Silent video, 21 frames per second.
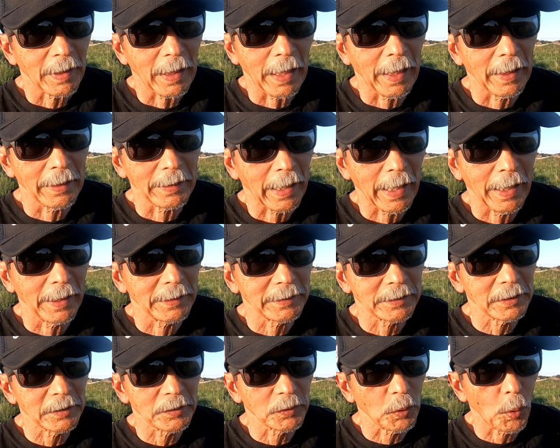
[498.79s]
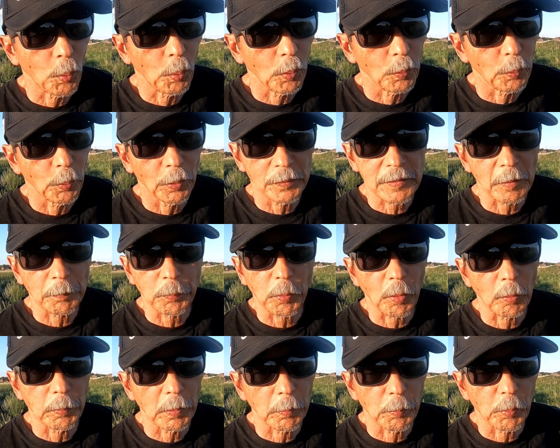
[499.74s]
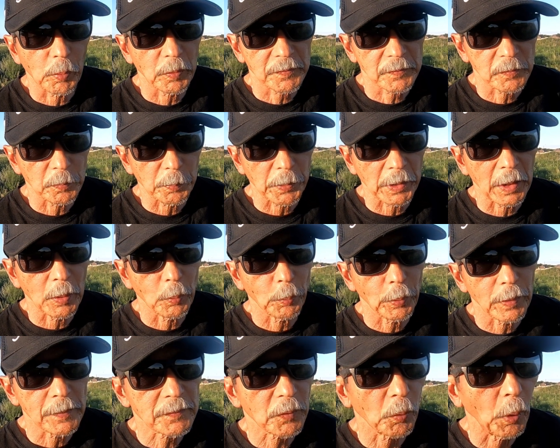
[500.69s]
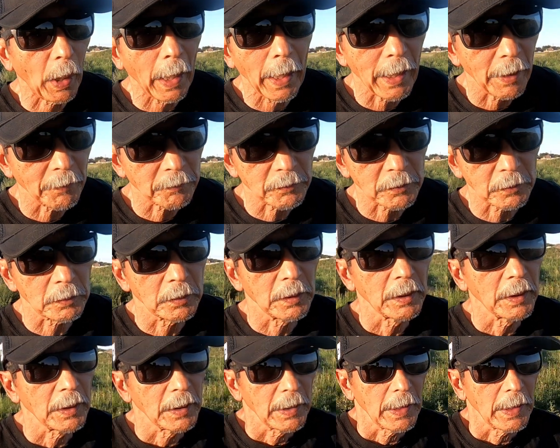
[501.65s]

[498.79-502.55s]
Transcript: I I didn't know what, what the problem was to begin with so I have to